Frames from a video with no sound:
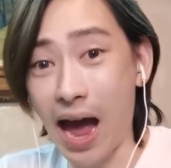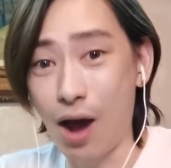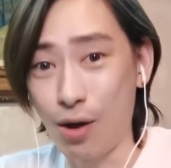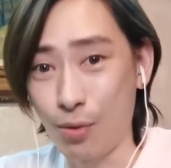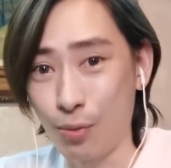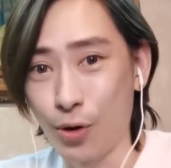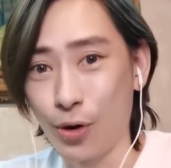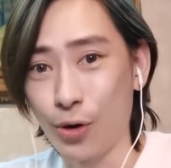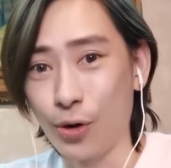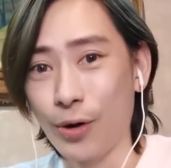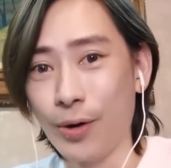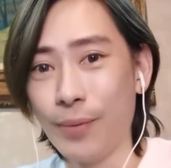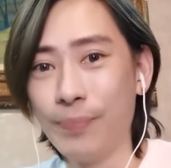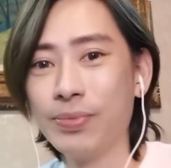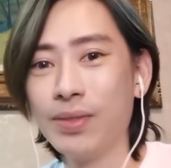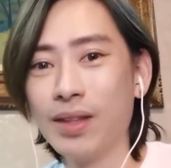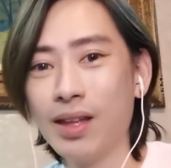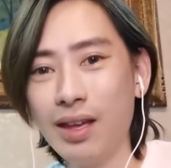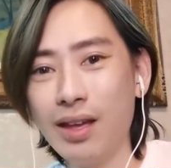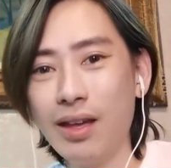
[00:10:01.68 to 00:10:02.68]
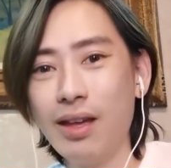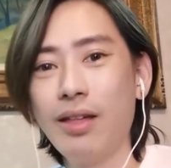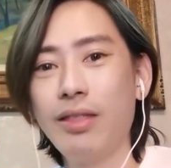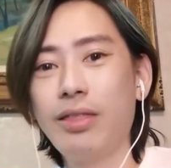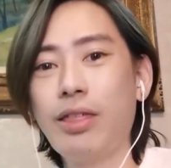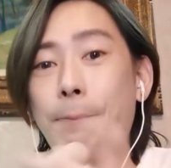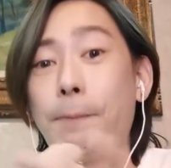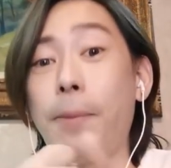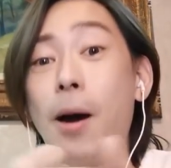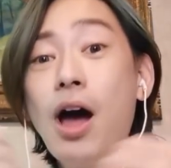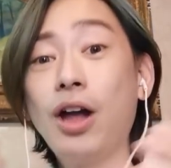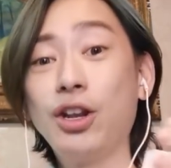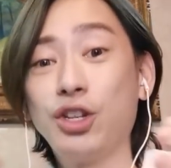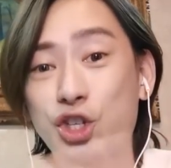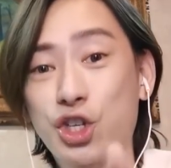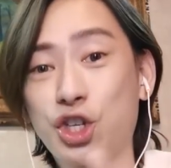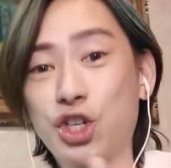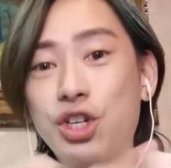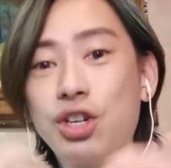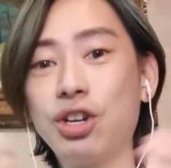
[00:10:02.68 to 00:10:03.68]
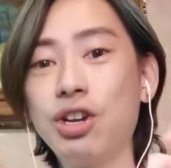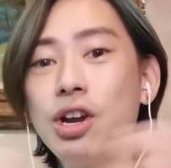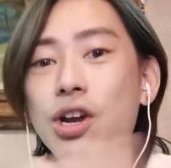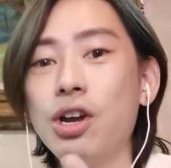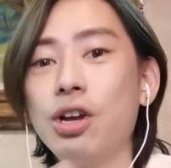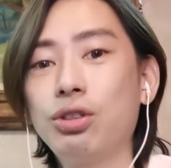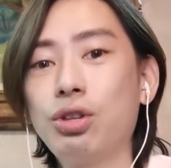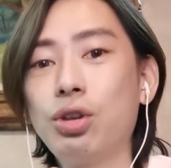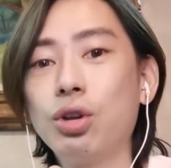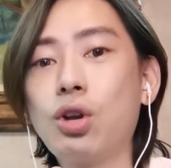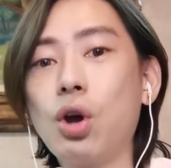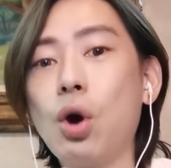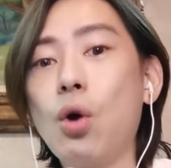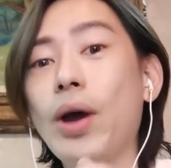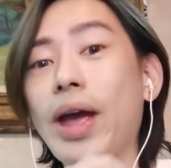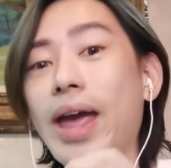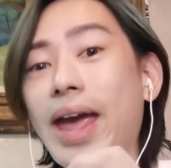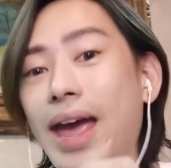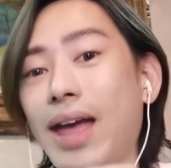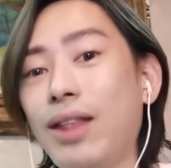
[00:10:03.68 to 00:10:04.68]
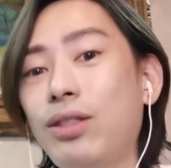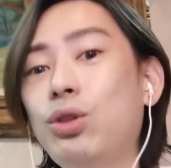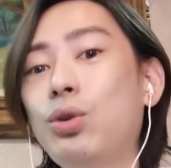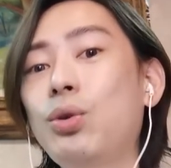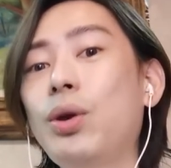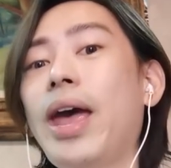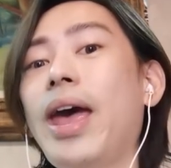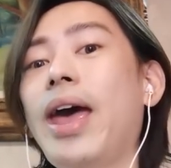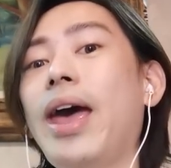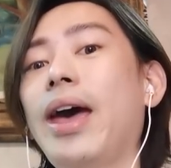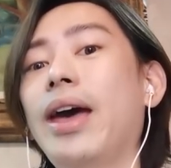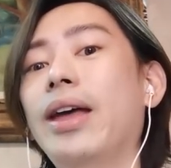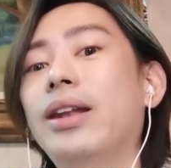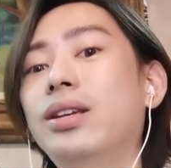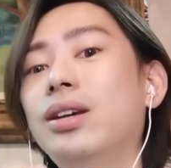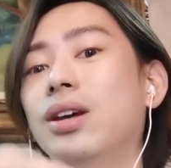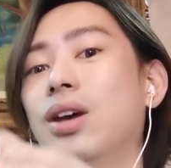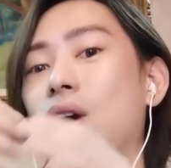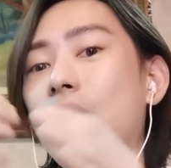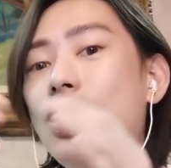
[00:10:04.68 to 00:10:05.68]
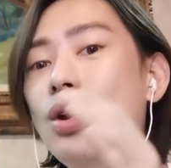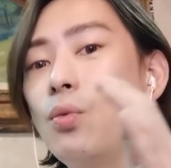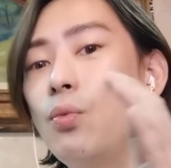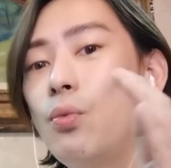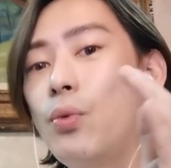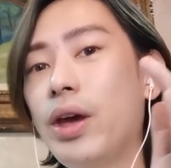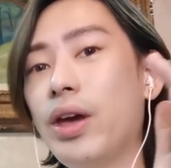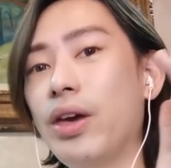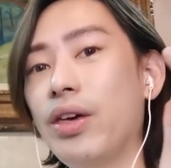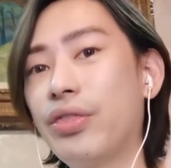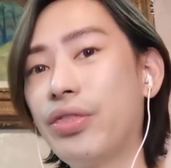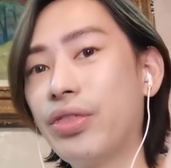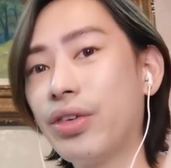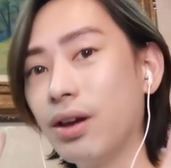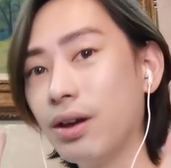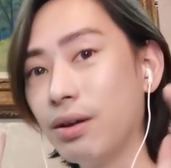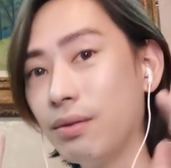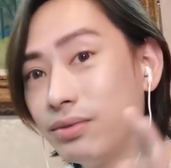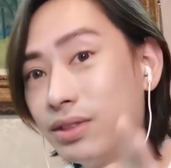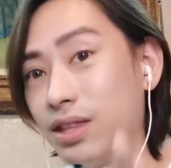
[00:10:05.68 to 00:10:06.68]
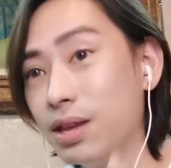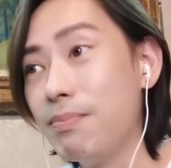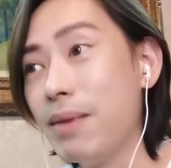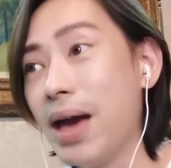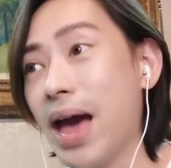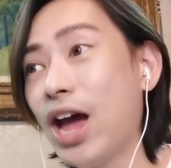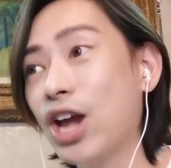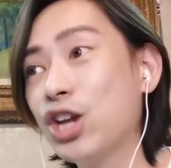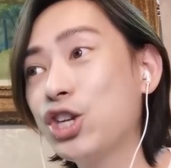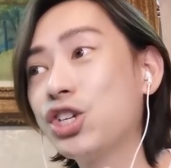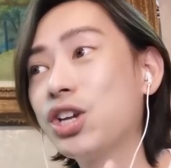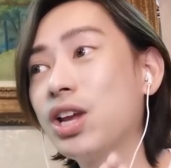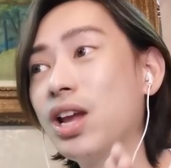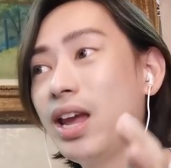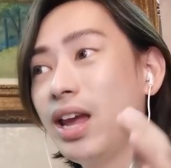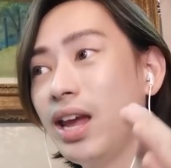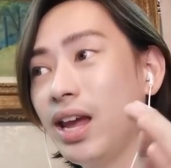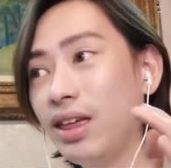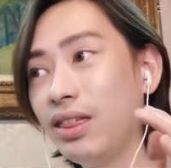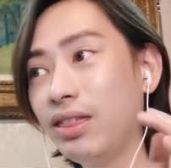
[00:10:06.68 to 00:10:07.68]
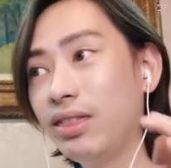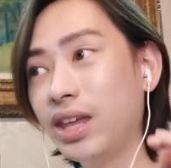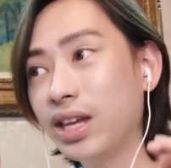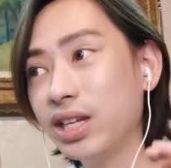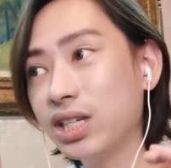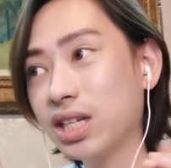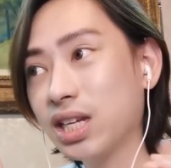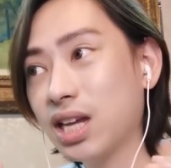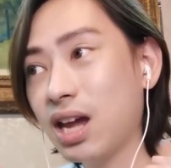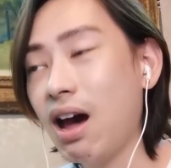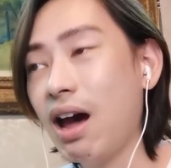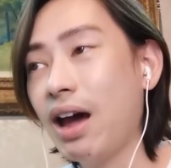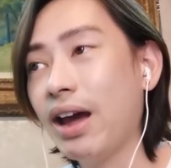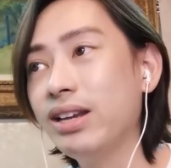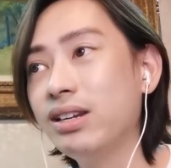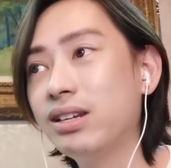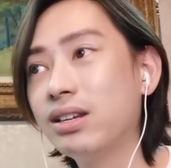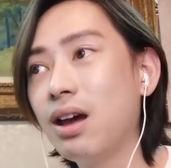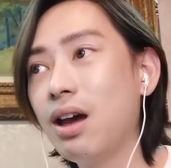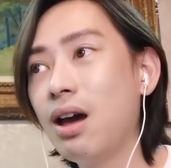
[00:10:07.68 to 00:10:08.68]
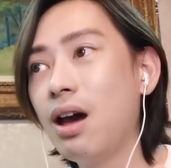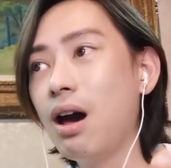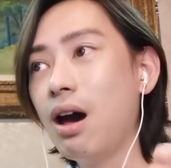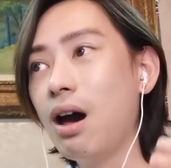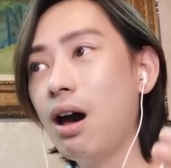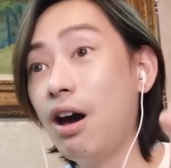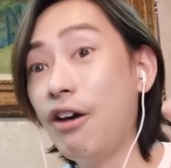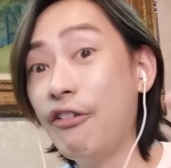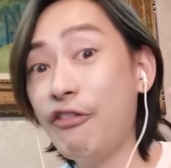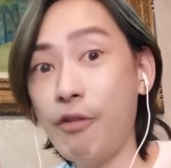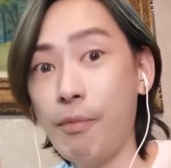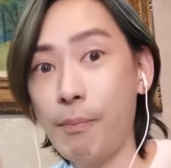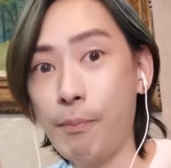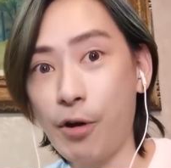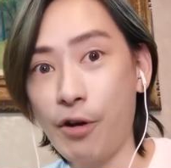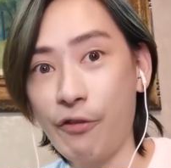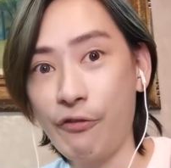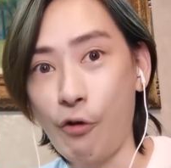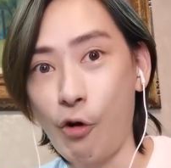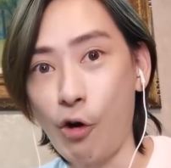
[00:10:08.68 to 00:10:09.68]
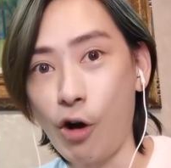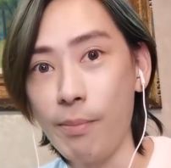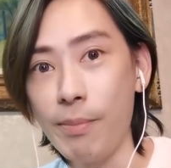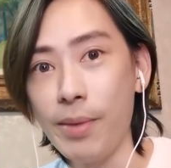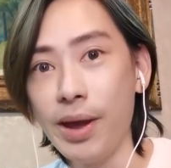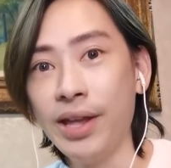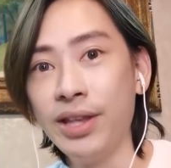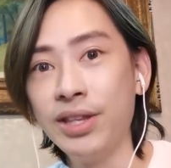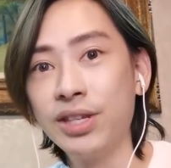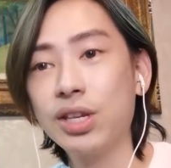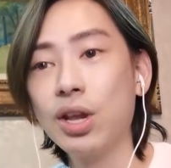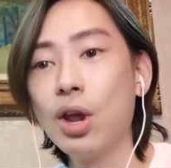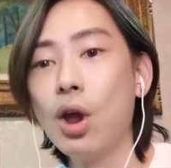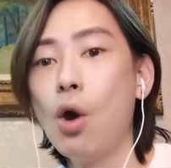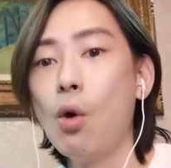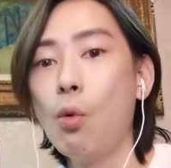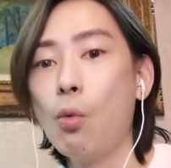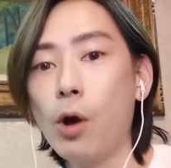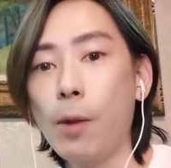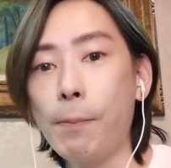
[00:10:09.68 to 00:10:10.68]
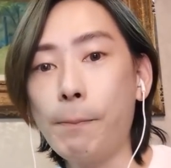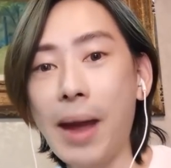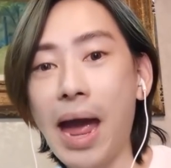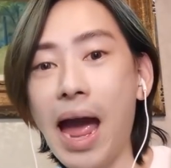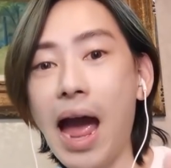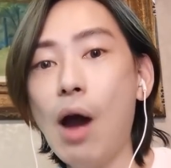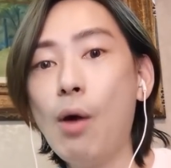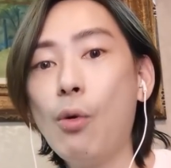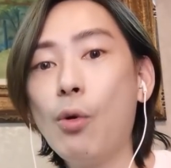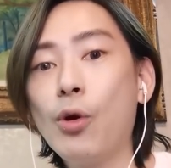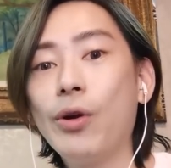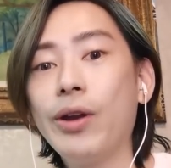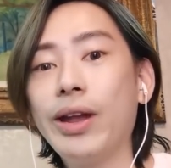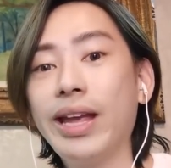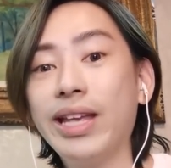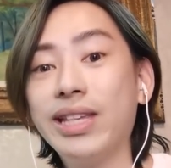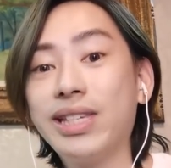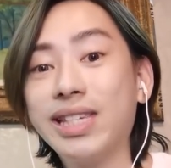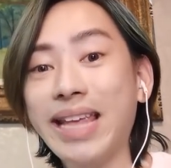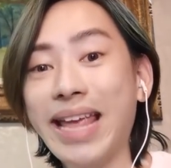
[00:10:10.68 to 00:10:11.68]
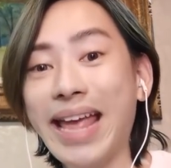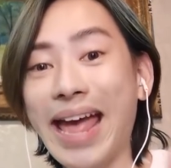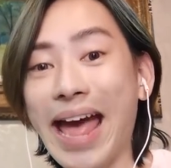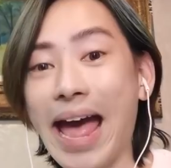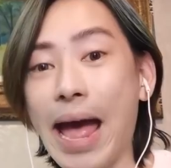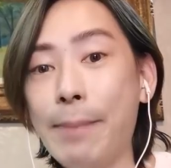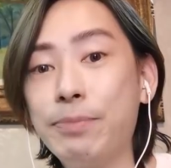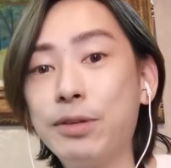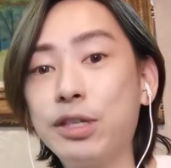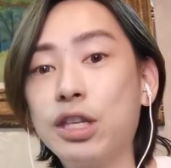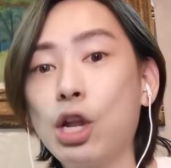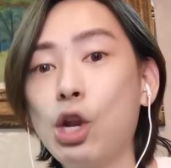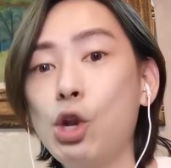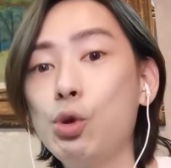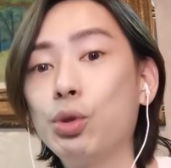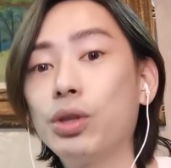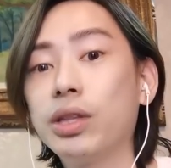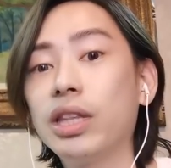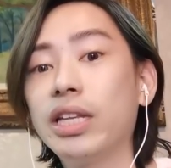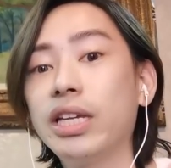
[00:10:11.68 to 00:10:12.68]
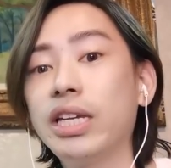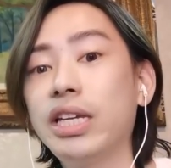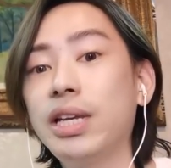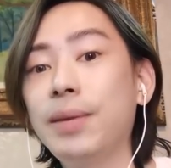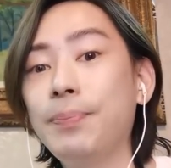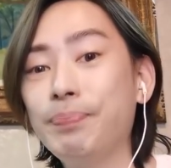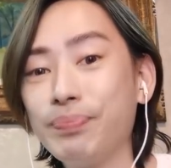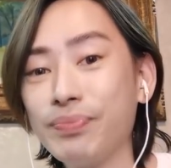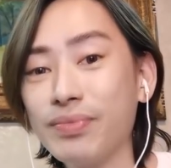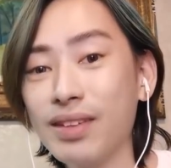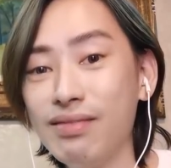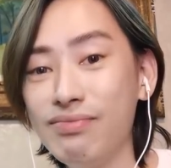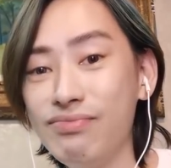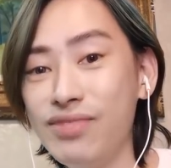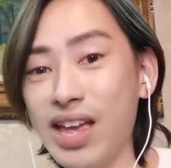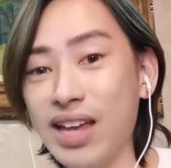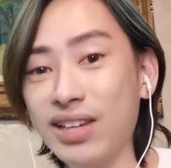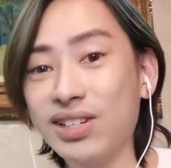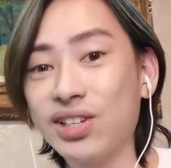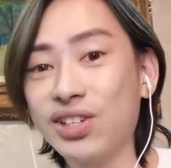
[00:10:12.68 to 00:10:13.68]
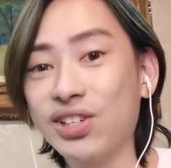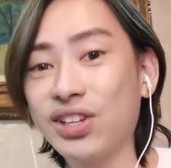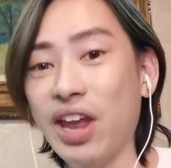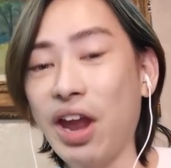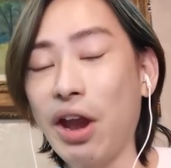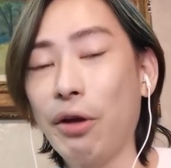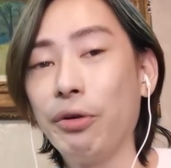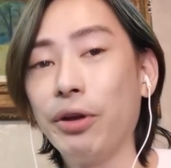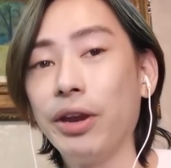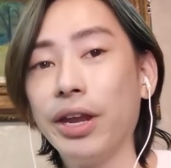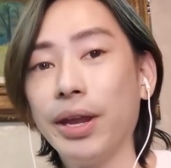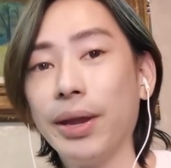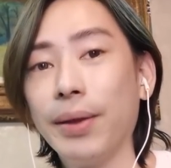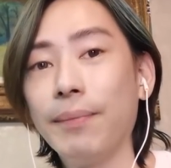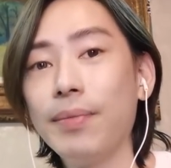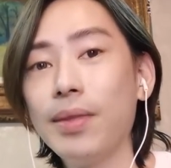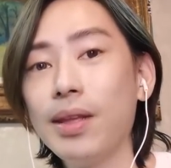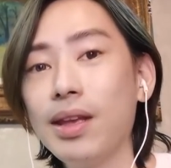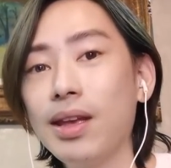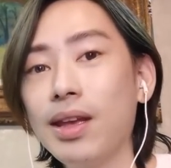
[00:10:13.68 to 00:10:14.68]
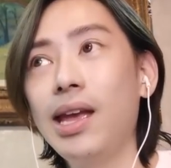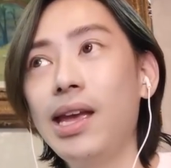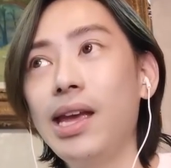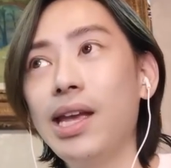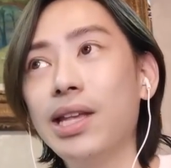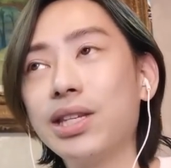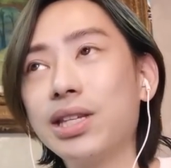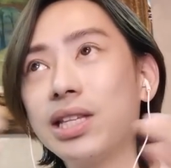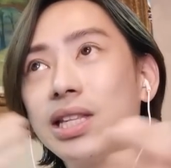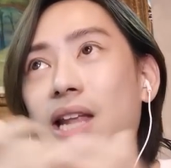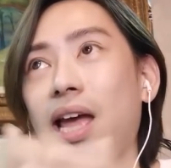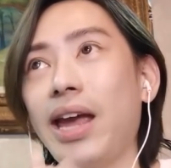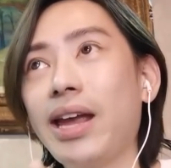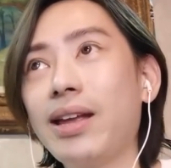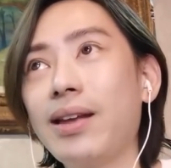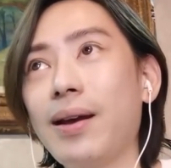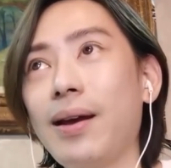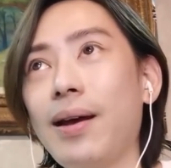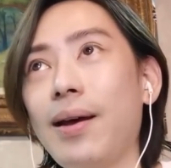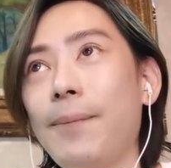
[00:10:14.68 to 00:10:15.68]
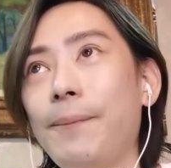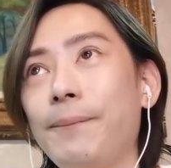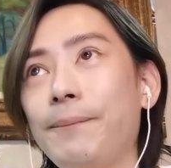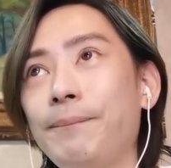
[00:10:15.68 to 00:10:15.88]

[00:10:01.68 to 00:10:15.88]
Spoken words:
power, the punch, to go head to head with Dimash in this kind of performance where power is absolutely necessary. It's like